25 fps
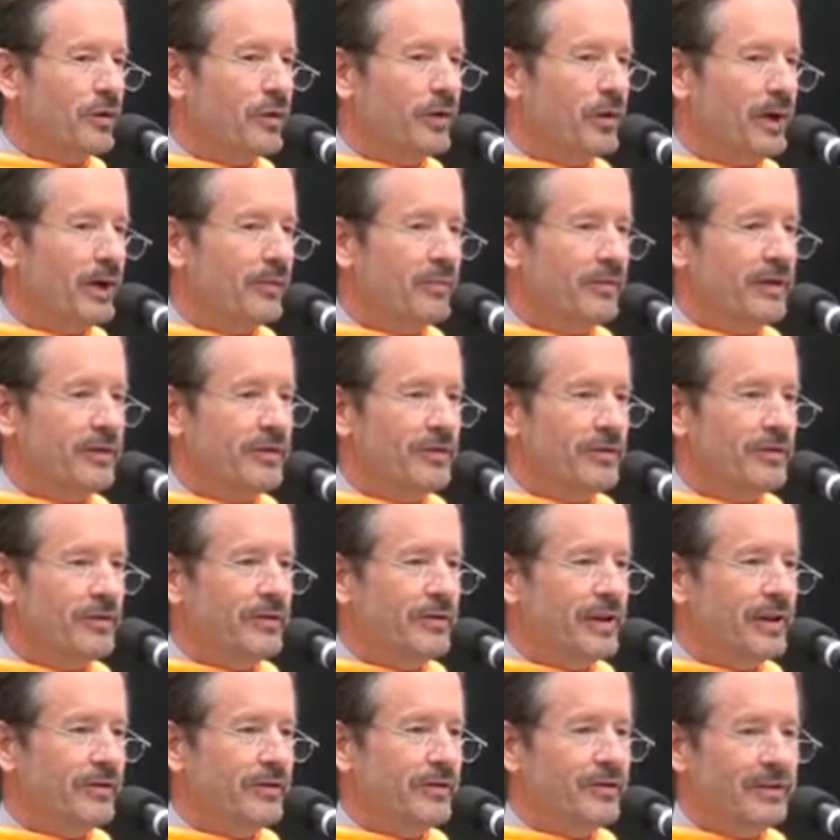more commonly
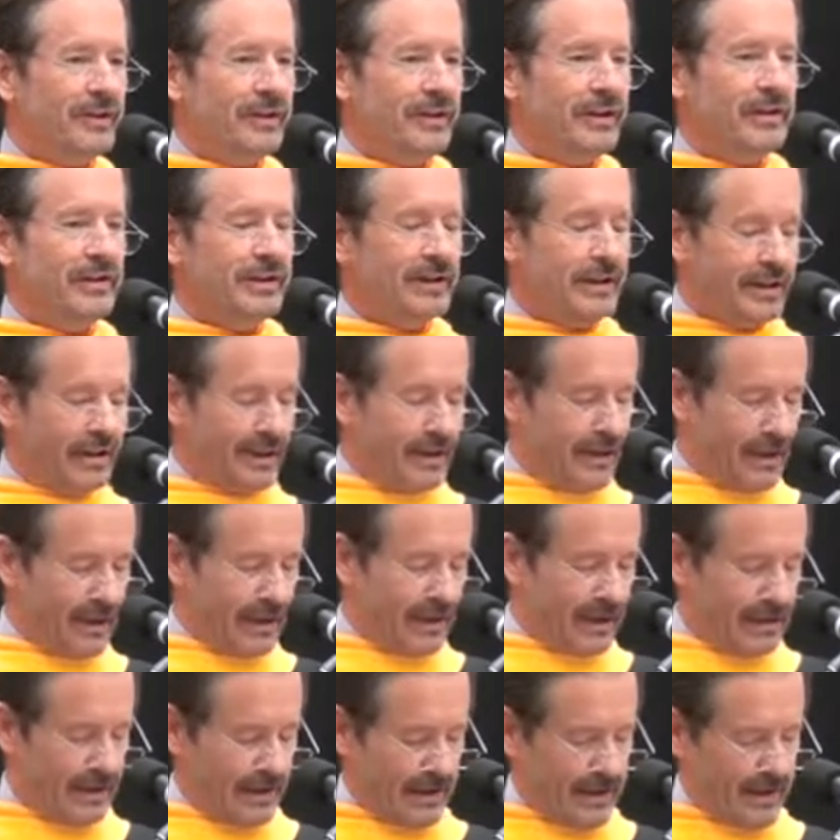known as
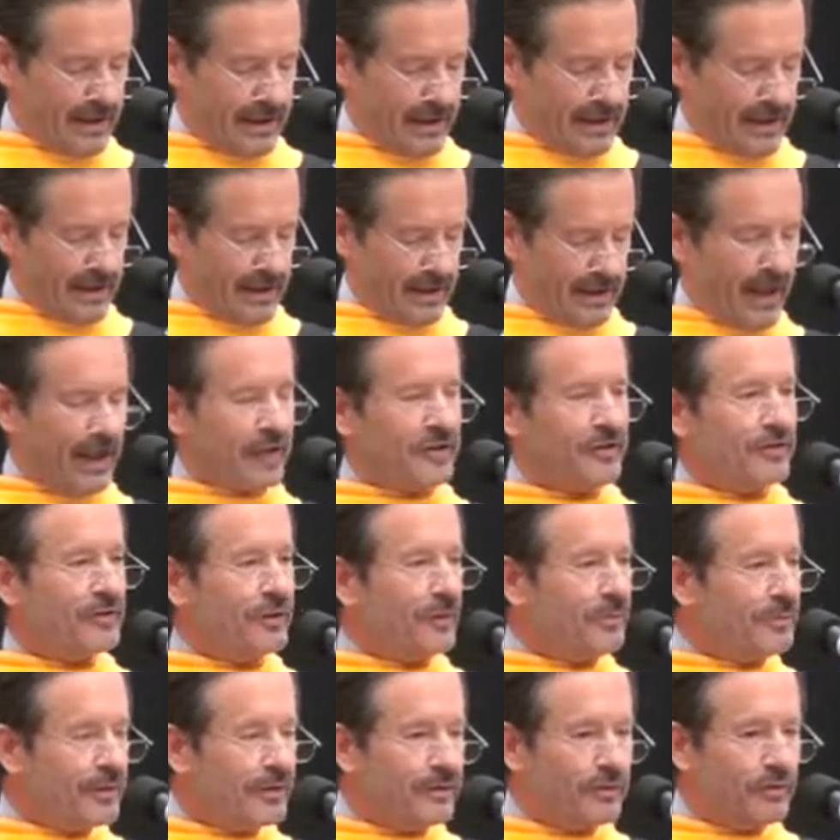DNA, that had
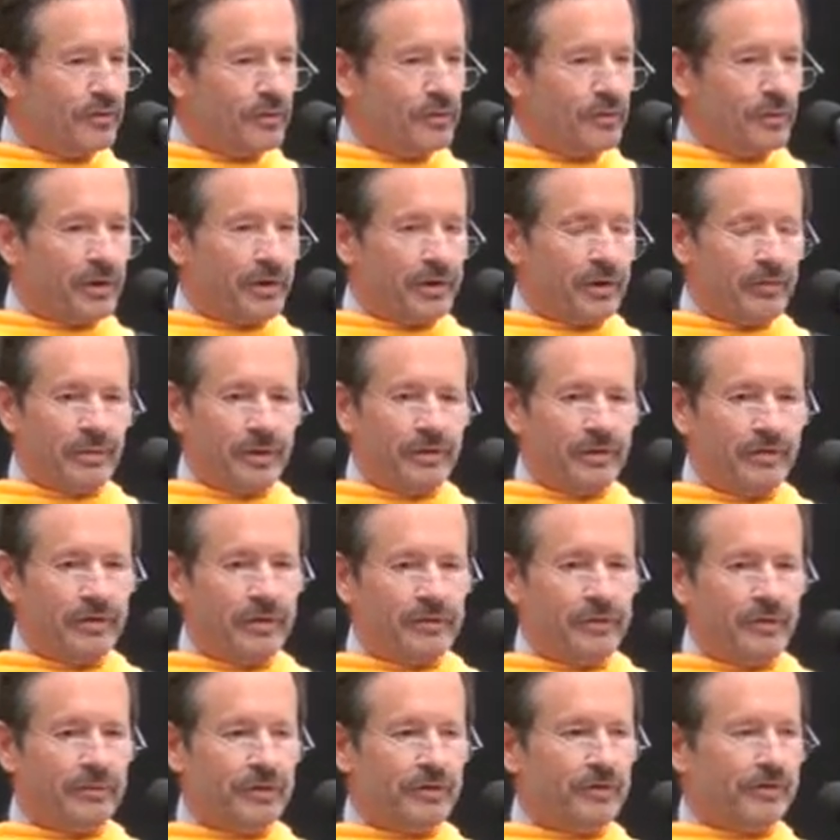something to do with it, but it was
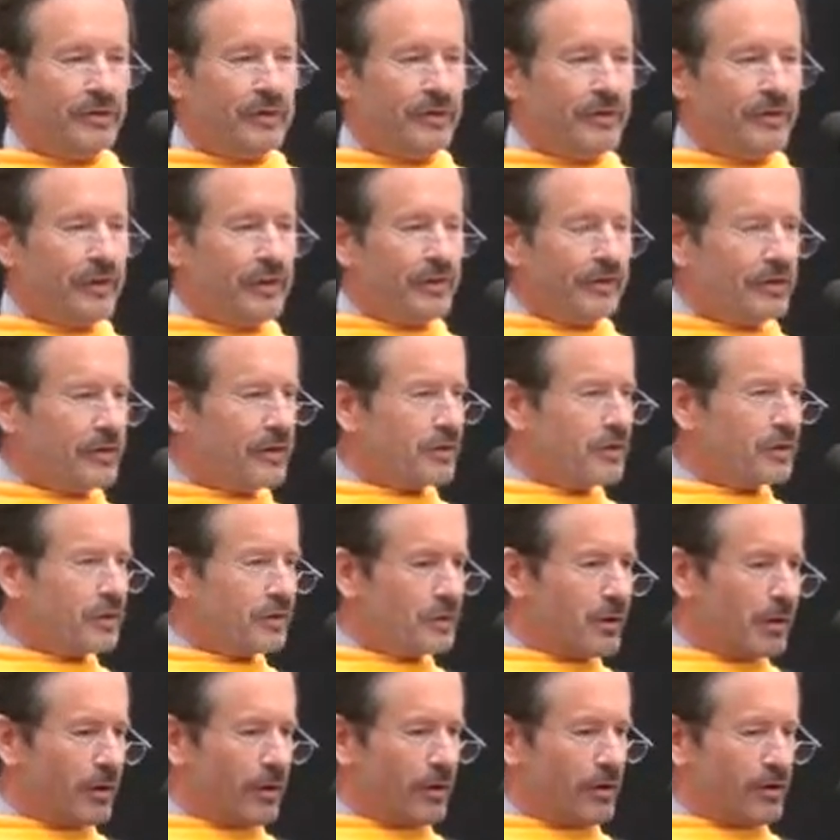very mysterious. This
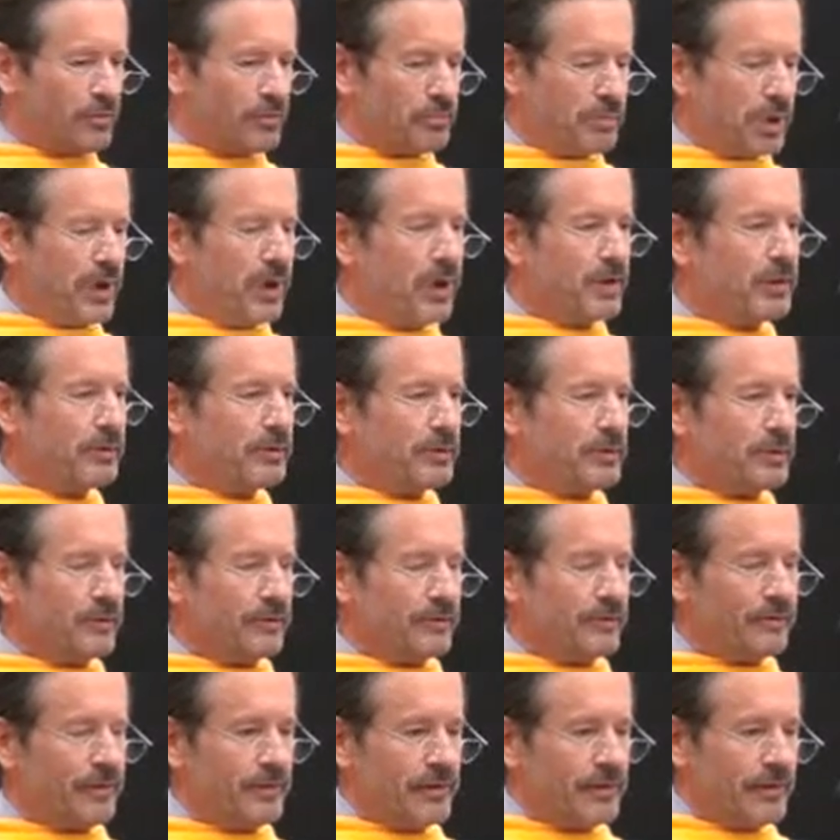was a long polymer
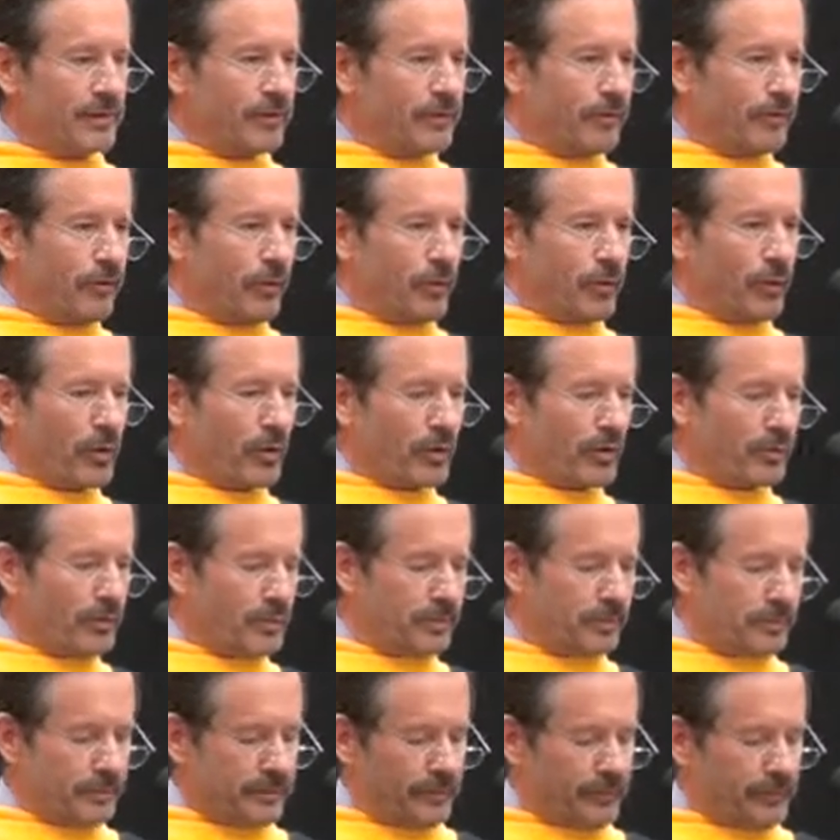of four
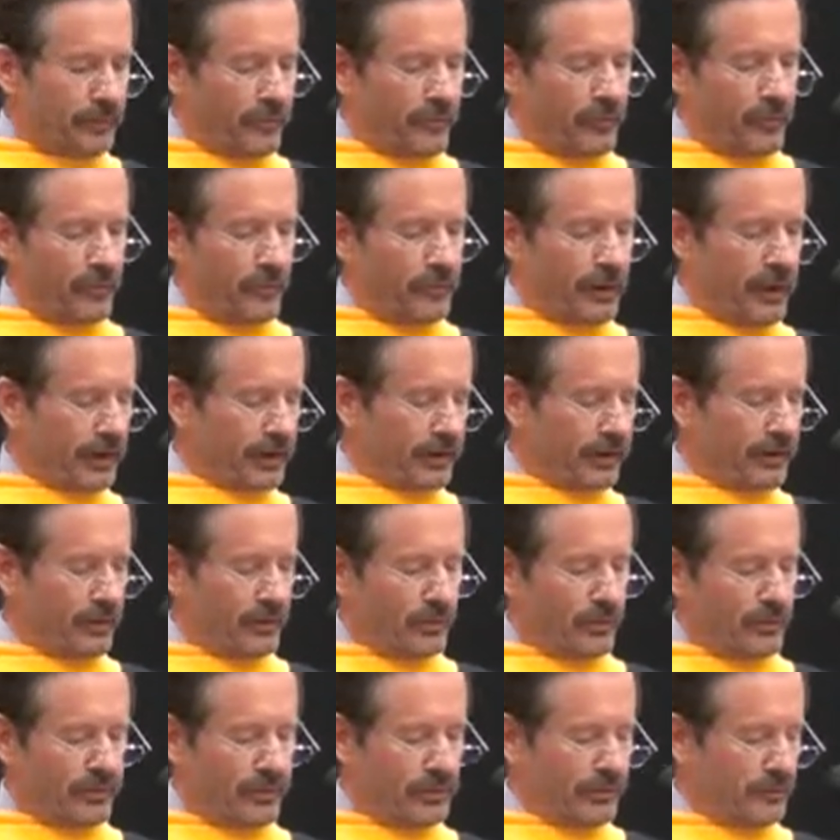
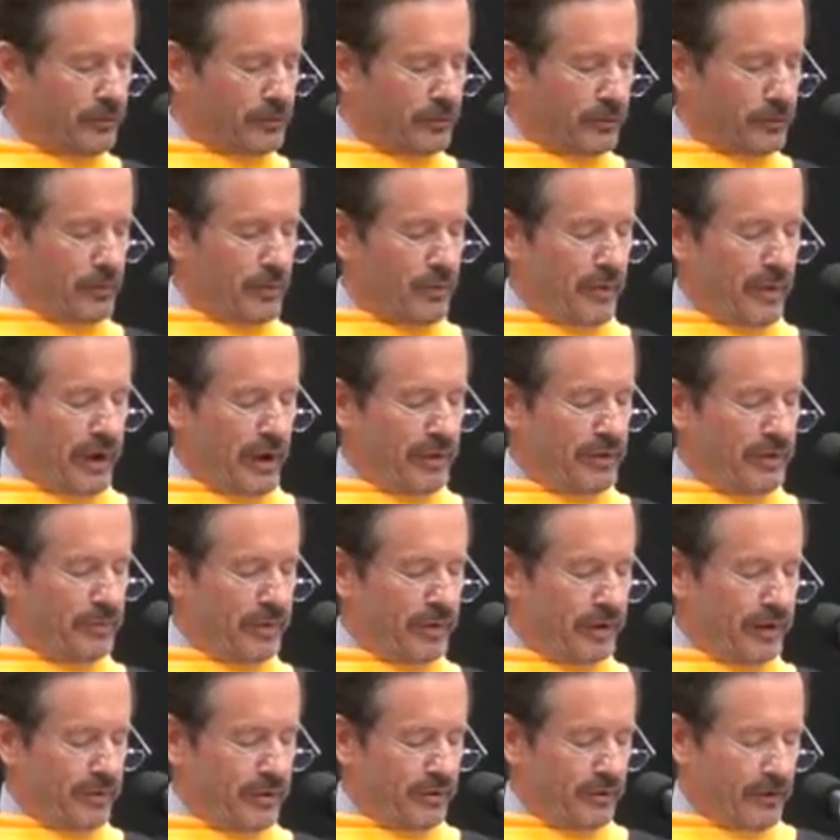molecules that sort of
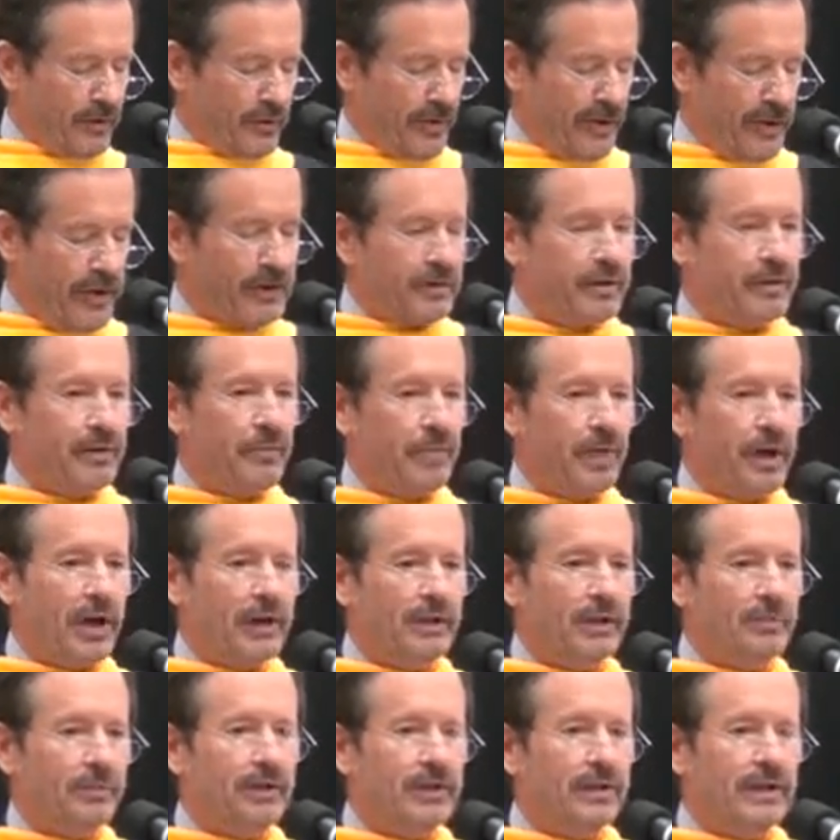randomly integrated into
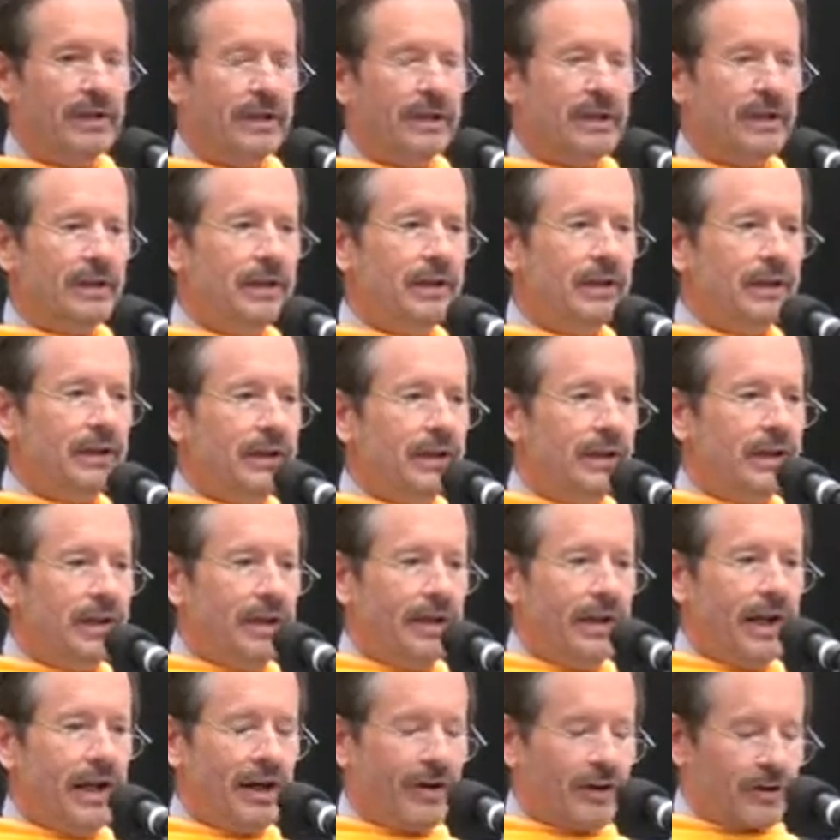polymer,
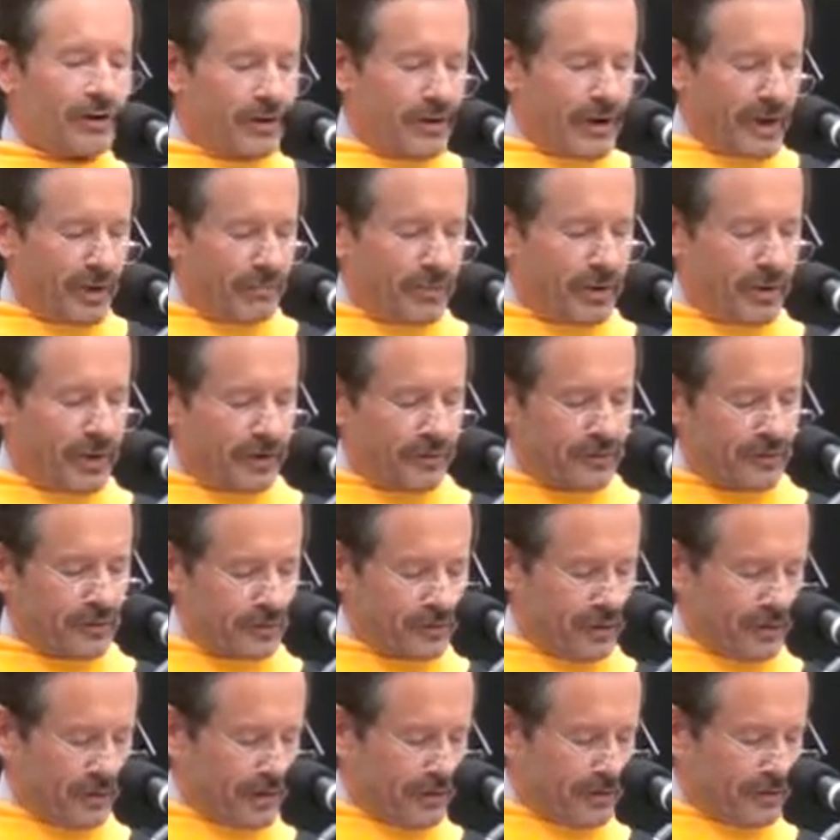and how could that
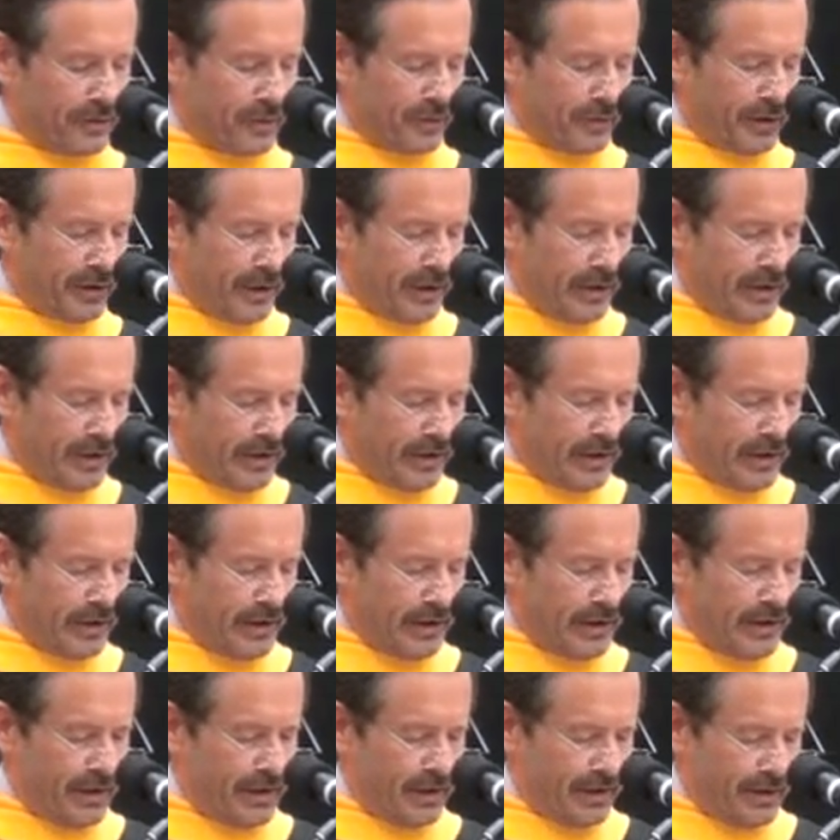possibly explain
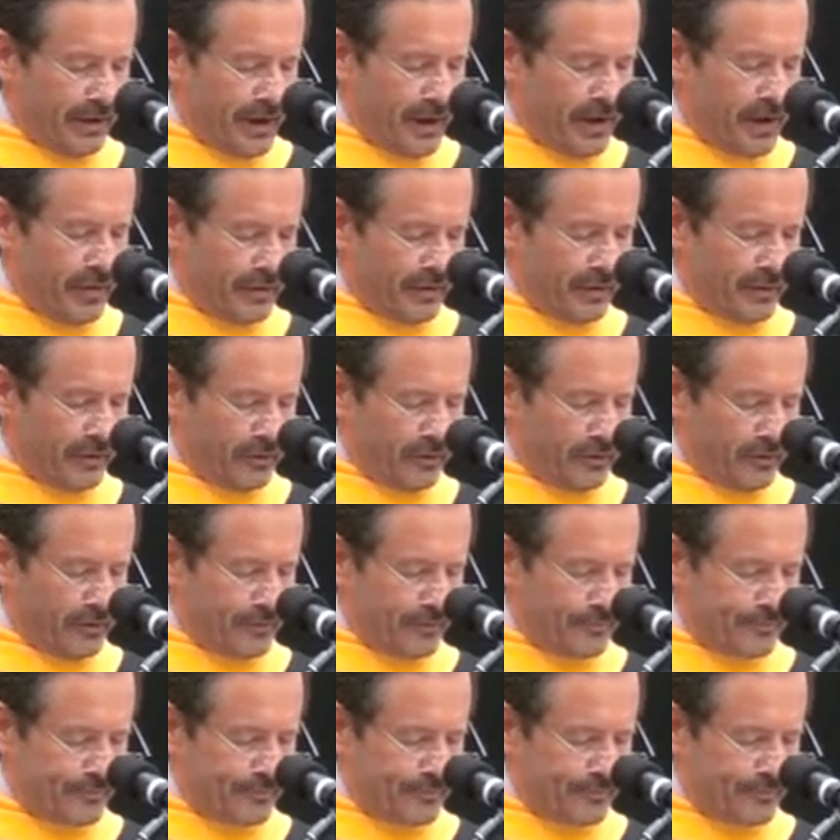inheritance?